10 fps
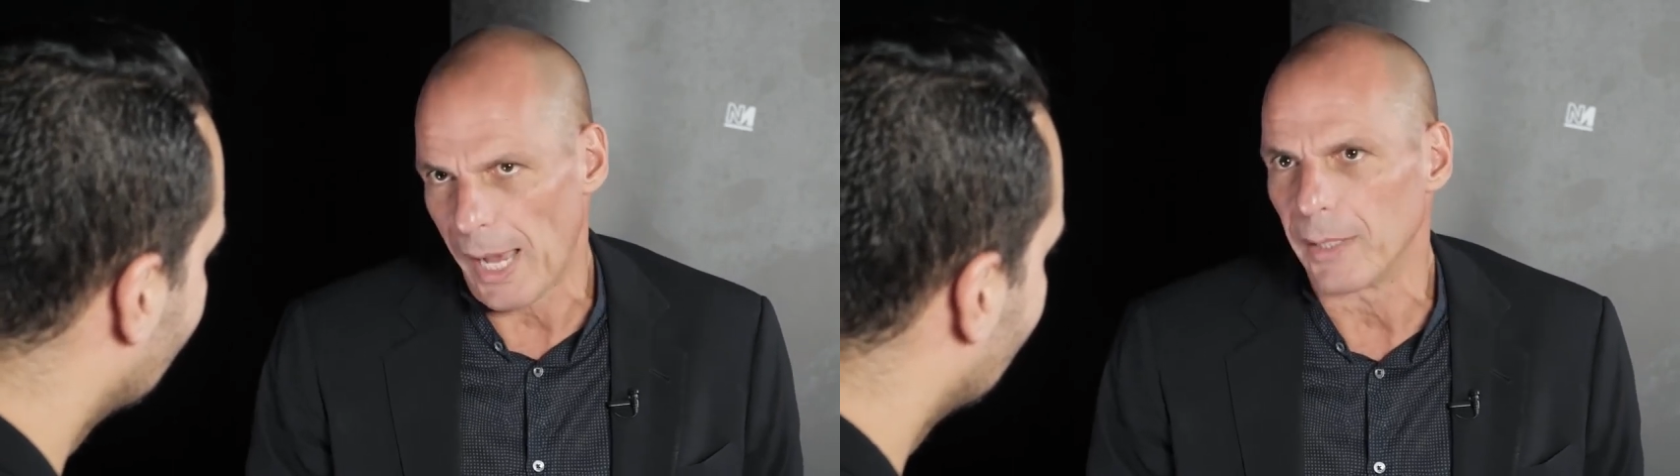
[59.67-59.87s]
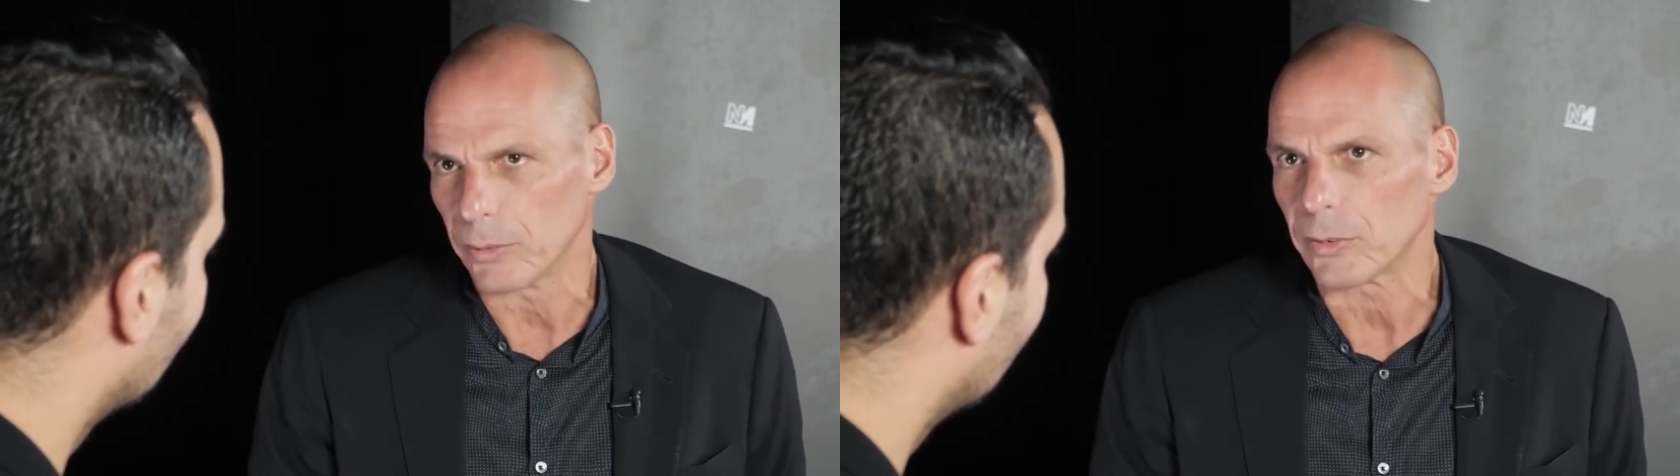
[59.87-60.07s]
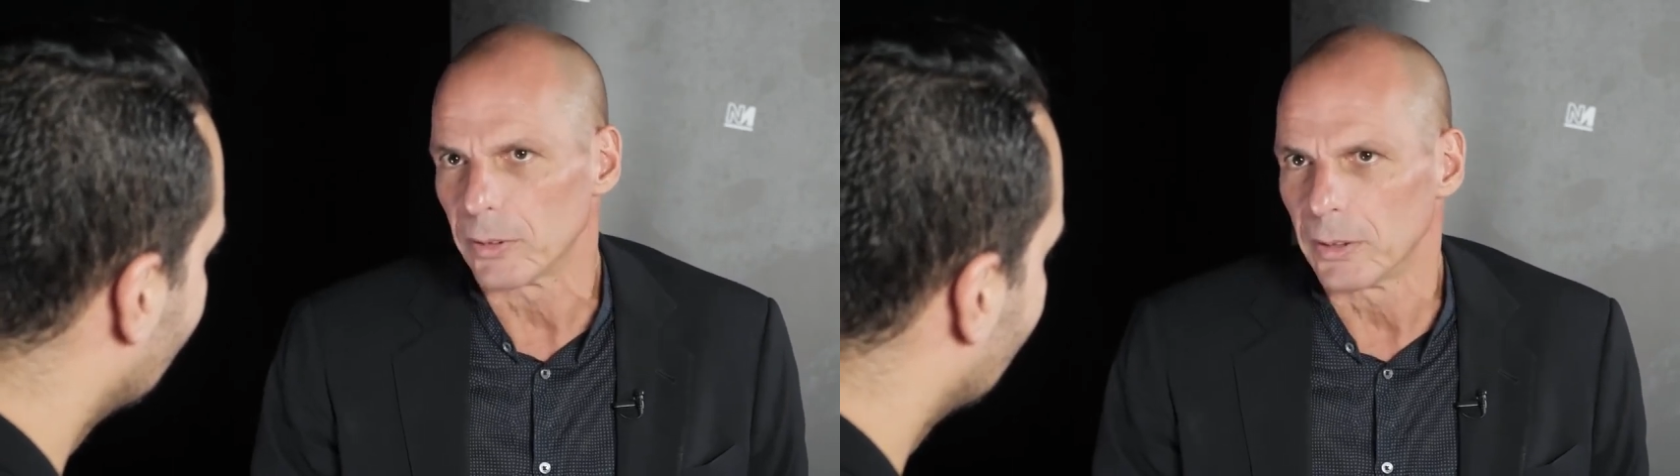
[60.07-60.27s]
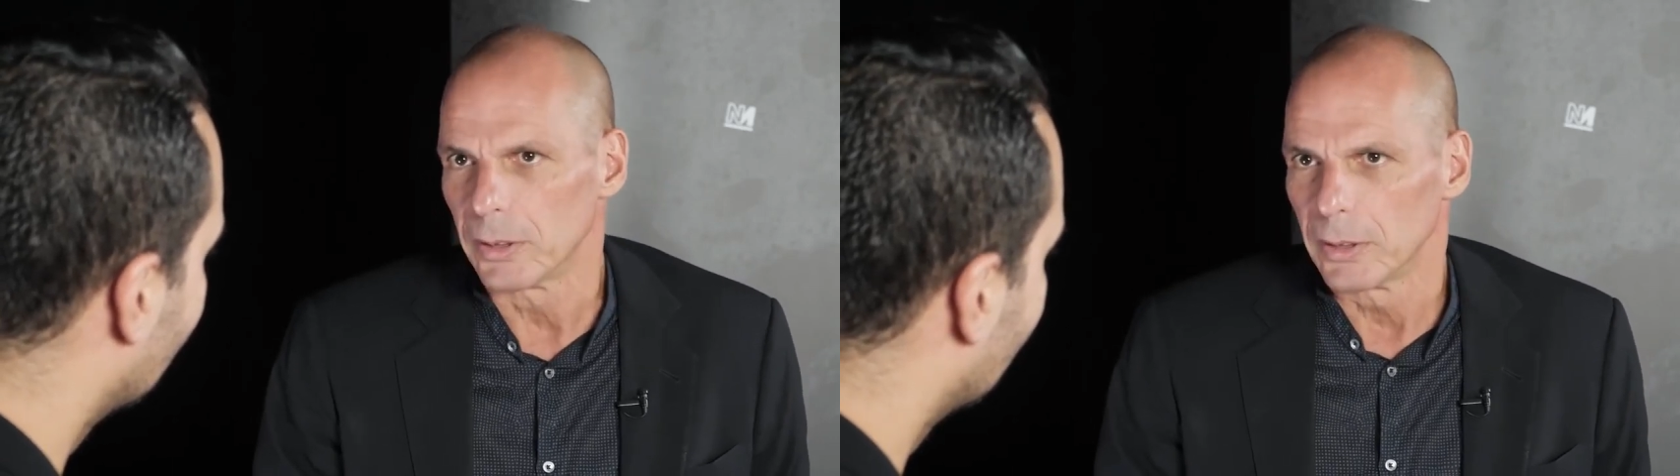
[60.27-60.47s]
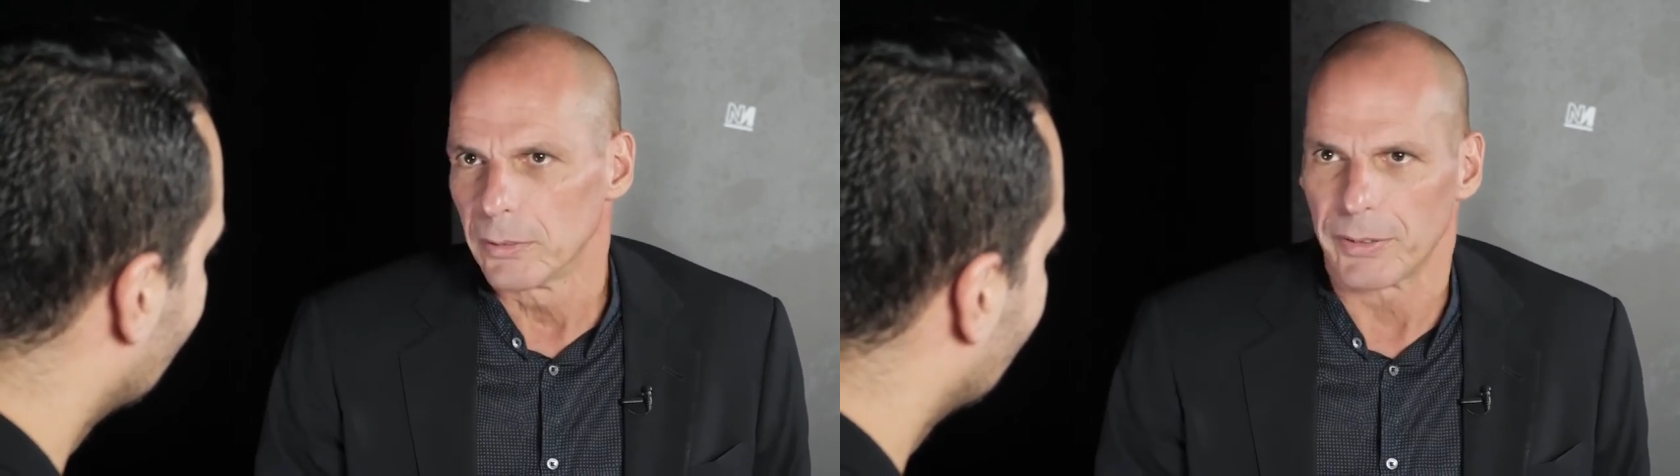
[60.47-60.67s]
out.
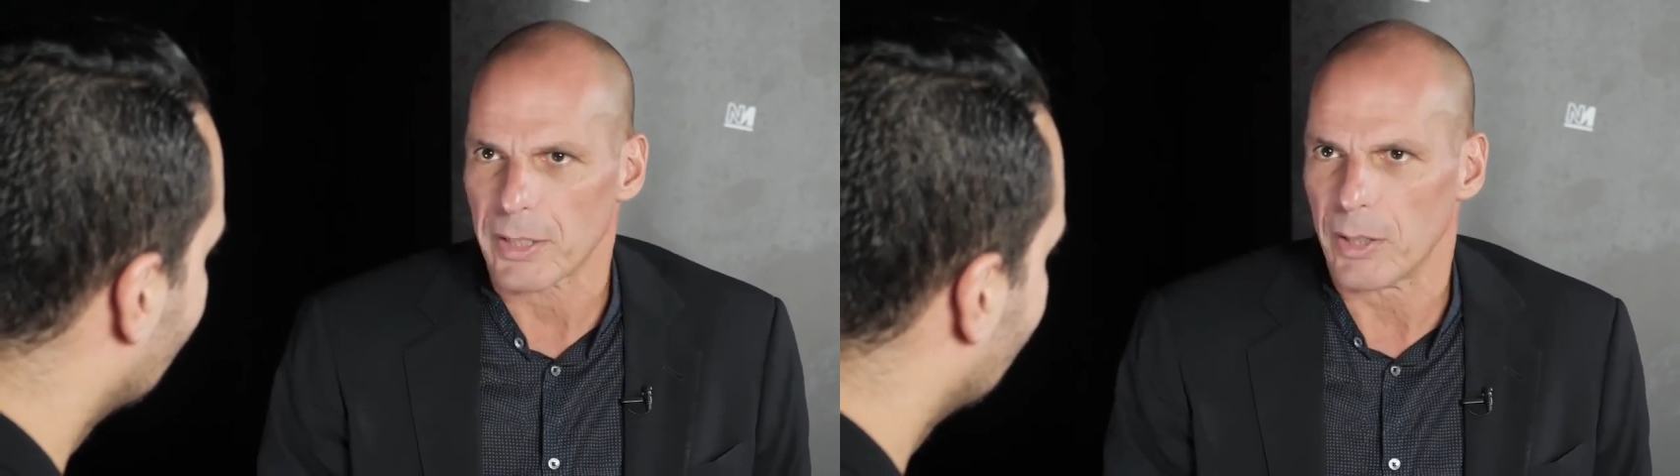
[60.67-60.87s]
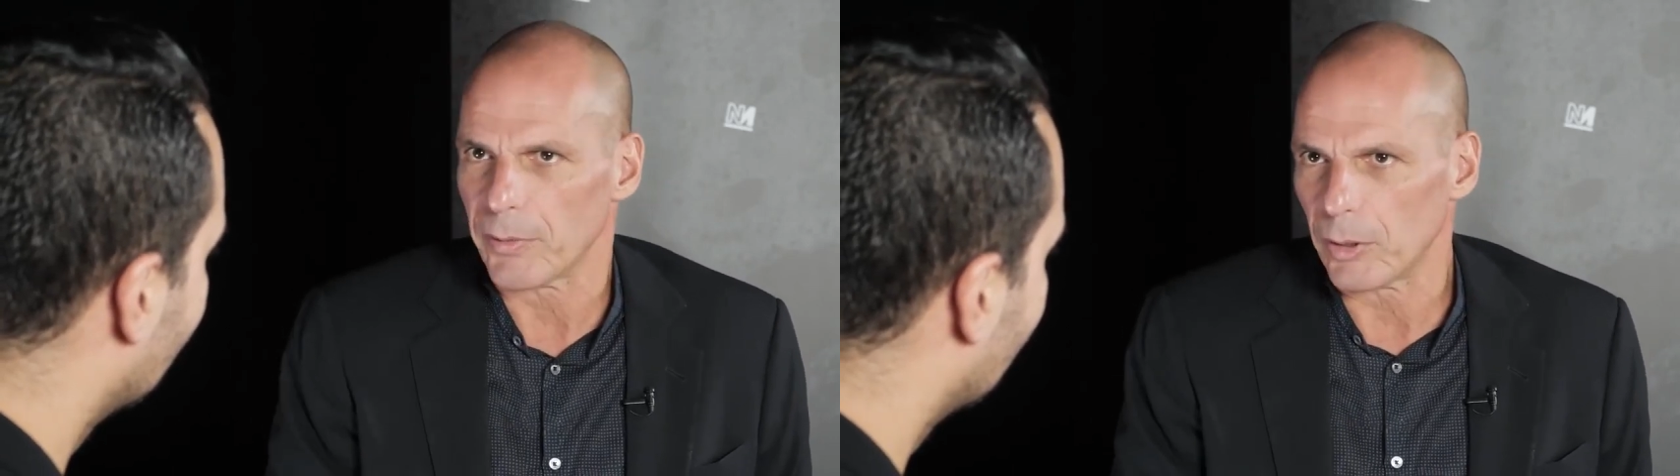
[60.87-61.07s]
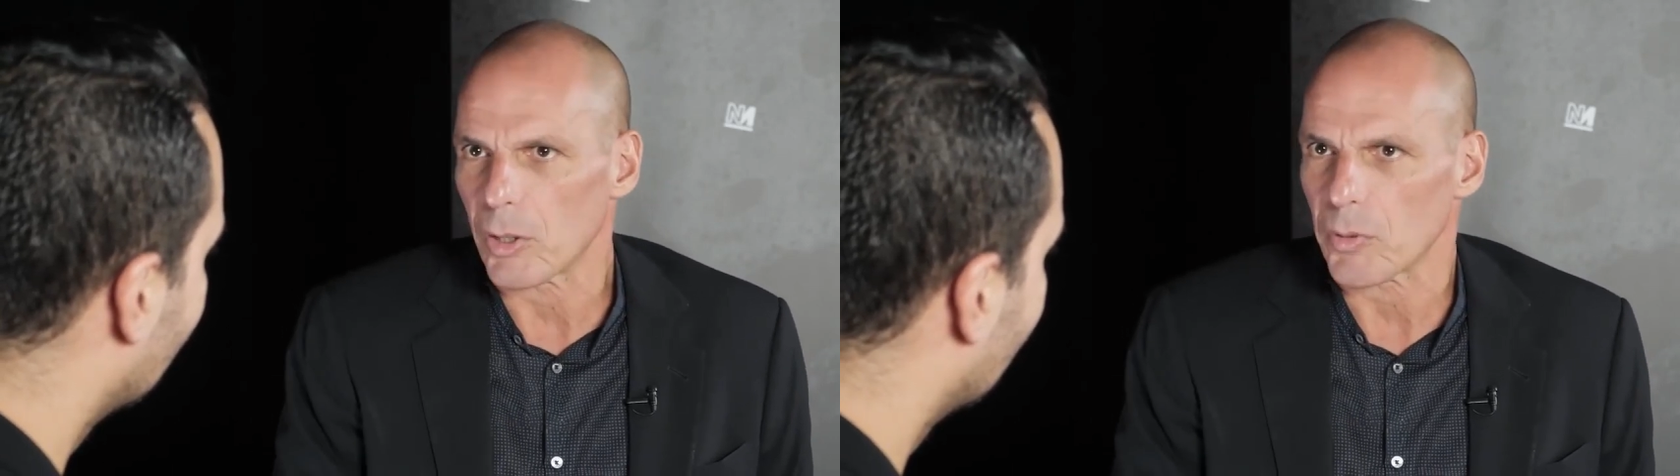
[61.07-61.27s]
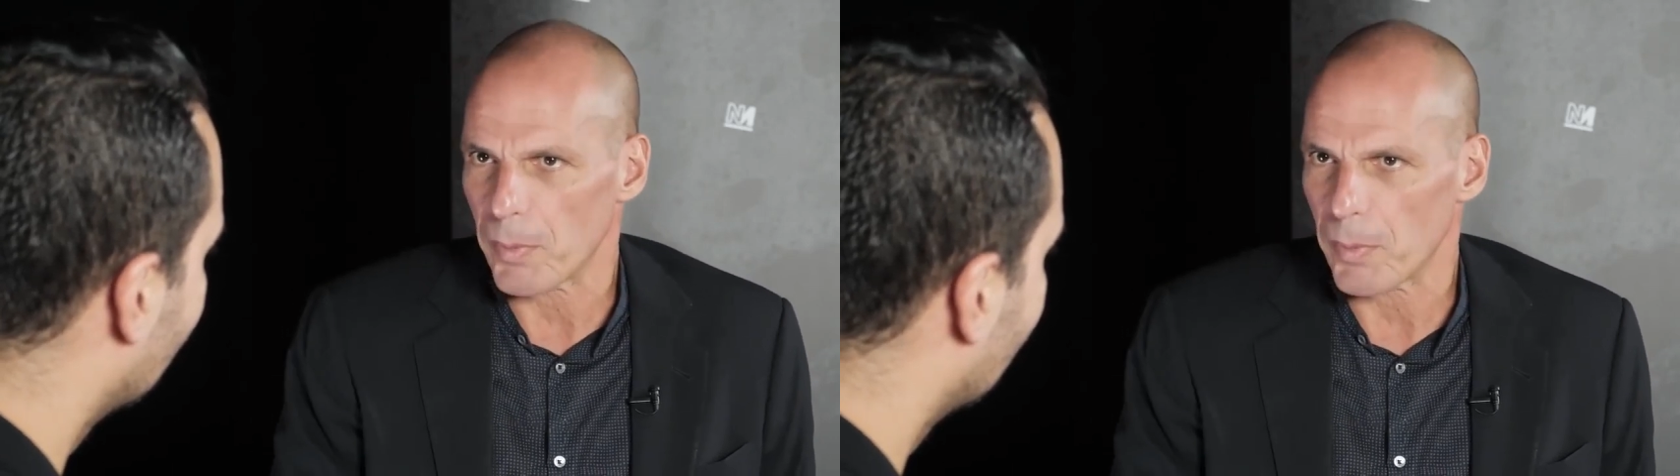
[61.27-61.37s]
Firstly, of the dog's